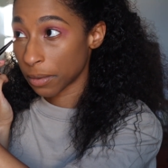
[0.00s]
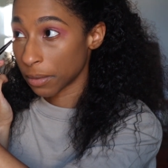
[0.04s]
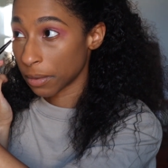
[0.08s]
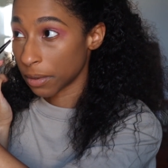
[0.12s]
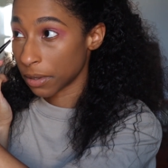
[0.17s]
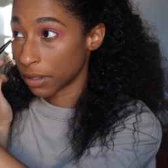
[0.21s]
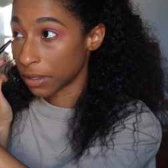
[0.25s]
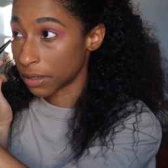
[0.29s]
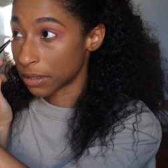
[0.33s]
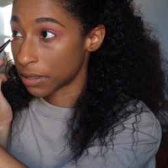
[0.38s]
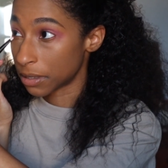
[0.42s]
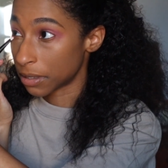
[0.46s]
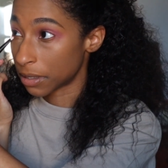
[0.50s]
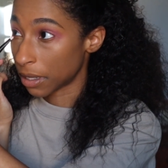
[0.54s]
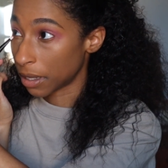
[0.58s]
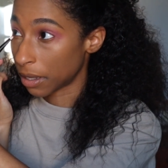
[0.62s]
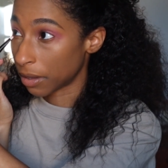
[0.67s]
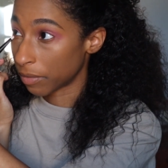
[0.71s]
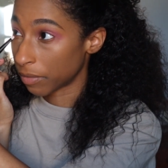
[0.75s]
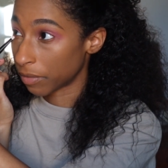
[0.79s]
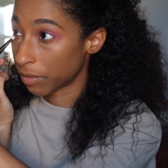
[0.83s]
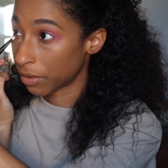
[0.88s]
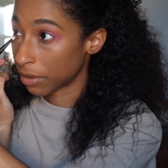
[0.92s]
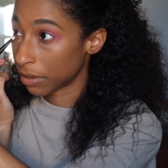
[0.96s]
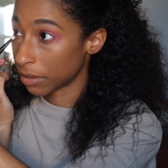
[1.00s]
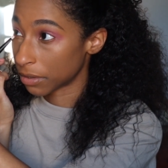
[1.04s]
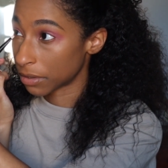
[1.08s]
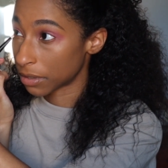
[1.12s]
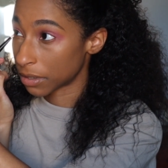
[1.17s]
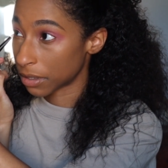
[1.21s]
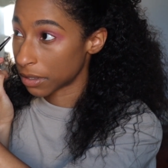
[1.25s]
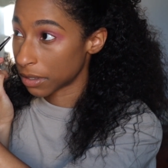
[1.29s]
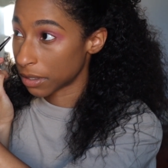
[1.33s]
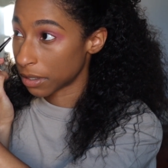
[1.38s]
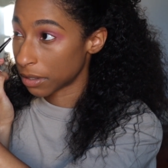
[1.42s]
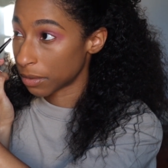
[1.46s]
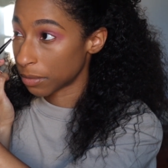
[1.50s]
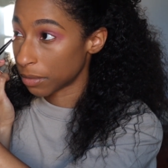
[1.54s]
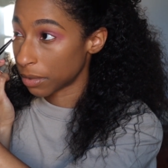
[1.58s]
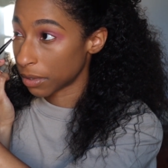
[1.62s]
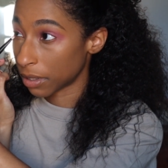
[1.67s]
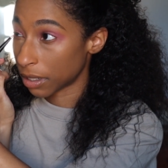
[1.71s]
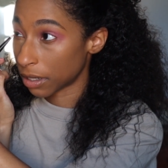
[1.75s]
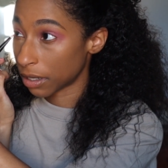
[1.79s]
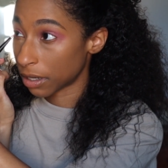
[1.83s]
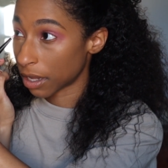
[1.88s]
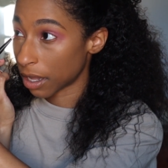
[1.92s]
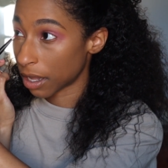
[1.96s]
I'm going to stamp first and then
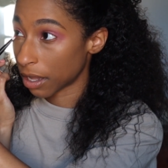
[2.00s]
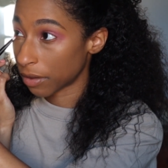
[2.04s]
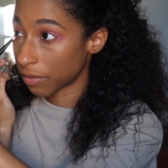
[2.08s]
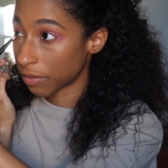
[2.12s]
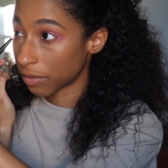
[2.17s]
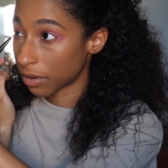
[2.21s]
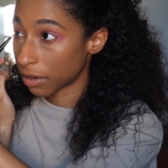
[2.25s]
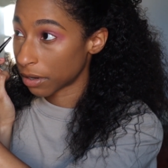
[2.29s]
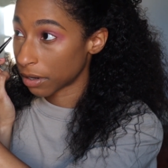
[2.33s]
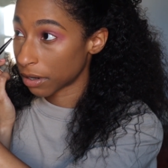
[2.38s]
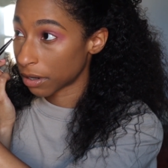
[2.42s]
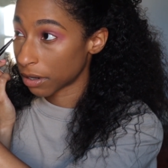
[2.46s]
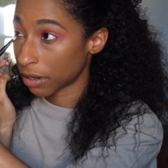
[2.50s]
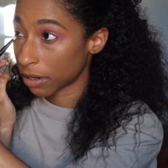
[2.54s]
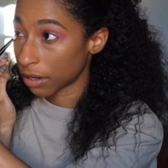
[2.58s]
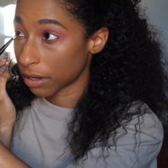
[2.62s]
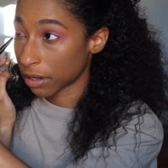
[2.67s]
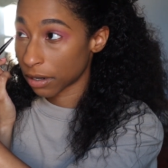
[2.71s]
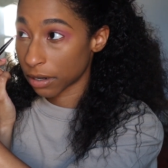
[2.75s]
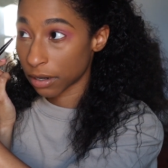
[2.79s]
blend after.